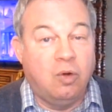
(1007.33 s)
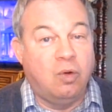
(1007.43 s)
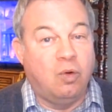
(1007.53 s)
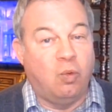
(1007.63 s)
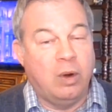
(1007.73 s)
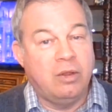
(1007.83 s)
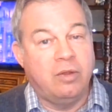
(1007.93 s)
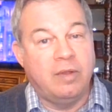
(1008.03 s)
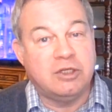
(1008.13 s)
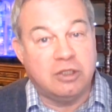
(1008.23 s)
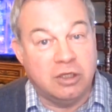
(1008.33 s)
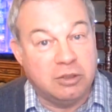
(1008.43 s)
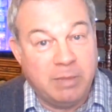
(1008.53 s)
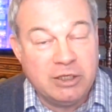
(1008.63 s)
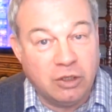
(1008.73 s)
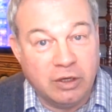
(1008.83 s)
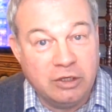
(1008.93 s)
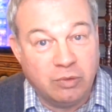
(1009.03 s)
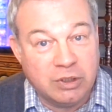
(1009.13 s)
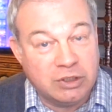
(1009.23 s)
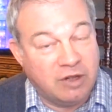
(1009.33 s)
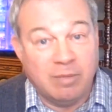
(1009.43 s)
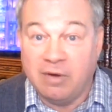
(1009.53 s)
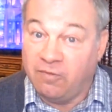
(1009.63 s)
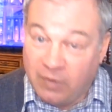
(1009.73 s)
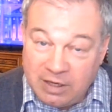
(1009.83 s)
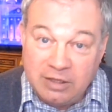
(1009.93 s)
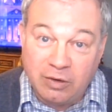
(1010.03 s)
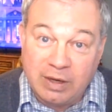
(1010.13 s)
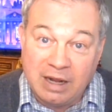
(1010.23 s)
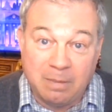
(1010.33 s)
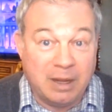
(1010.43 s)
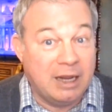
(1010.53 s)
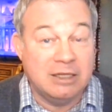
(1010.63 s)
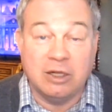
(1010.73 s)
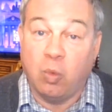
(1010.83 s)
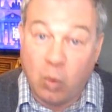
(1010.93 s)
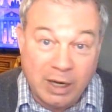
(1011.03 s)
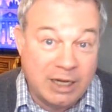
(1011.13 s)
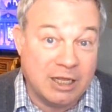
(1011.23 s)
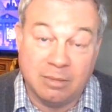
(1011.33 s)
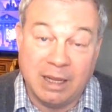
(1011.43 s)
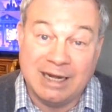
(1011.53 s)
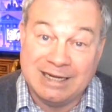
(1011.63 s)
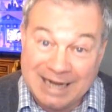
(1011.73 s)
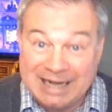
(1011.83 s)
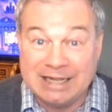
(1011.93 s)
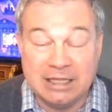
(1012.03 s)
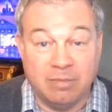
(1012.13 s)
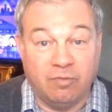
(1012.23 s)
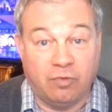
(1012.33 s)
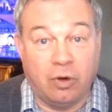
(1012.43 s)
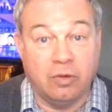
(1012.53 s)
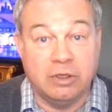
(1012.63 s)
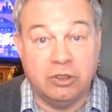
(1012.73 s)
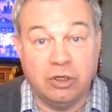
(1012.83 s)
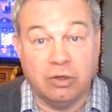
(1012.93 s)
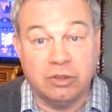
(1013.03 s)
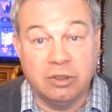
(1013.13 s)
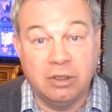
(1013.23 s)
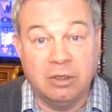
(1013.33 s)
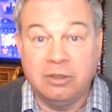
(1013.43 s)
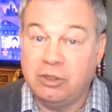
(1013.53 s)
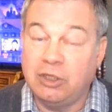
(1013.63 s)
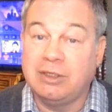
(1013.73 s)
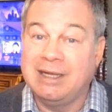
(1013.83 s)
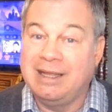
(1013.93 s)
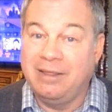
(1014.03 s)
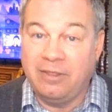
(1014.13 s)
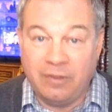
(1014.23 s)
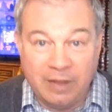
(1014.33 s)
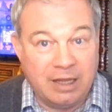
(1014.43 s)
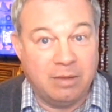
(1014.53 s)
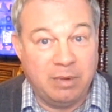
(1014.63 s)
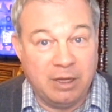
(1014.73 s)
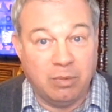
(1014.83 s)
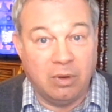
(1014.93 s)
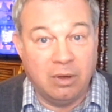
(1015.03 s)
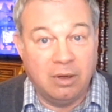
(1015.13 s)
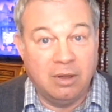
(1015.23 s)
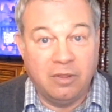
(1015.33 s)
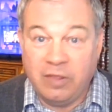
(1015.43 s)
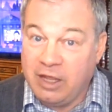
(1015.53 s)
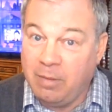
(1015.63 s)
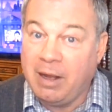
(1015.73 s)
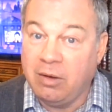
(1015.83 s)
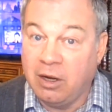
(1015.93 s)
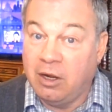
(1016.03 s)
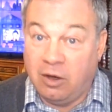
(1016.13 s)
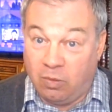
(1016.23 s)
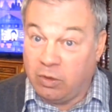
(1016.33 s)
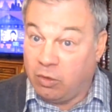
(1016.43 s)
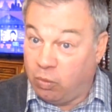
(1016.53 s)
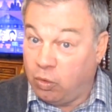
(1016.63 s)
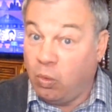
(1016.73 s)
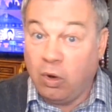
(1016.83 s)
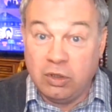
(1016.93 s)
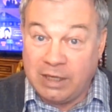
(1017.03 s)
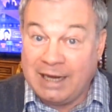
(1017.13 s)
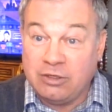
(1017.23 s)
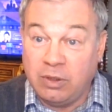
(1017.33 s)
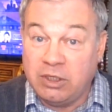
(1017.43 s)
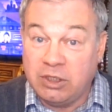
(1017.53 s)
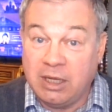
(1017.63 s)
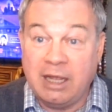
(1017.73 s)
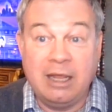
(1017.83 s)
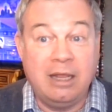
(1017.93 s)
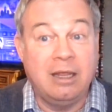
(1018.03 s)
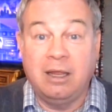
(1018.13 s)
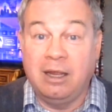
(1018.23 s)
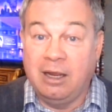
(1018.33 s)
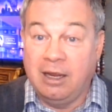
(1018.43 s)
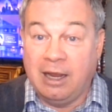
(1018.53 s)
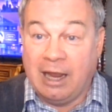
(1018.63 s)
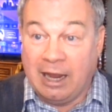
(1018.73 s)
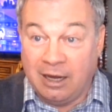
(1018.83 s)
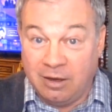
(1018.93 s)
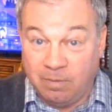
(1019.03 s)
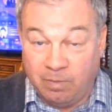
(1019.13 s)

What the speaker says: rather than the special interests that have been funding their campaigns and whining and dining them for all these years? Just think, people. Think about what the words actually say and